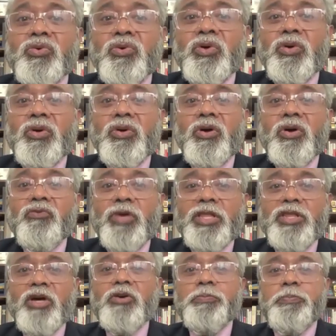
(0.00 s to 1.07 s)
to,
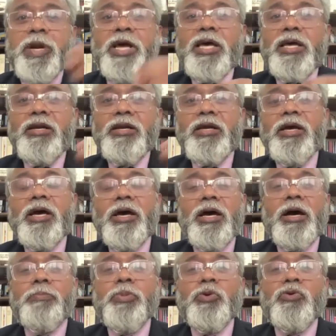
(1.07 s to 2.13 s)
without prior
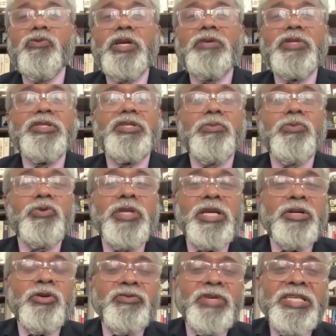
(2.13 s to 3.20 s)
approval of the
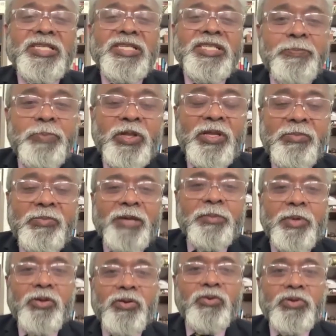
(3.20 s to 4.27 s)
Samudri, to even step on the
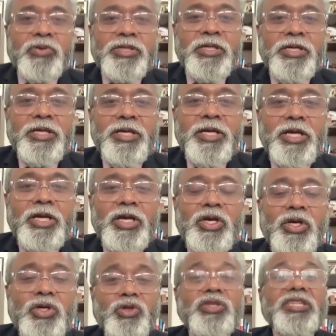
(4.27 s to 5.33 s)
Malabar coast.
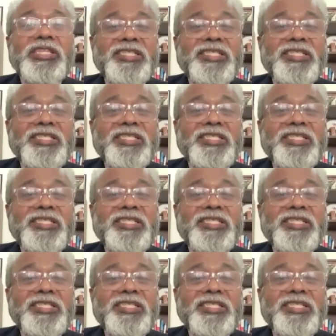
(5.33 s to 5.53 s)
So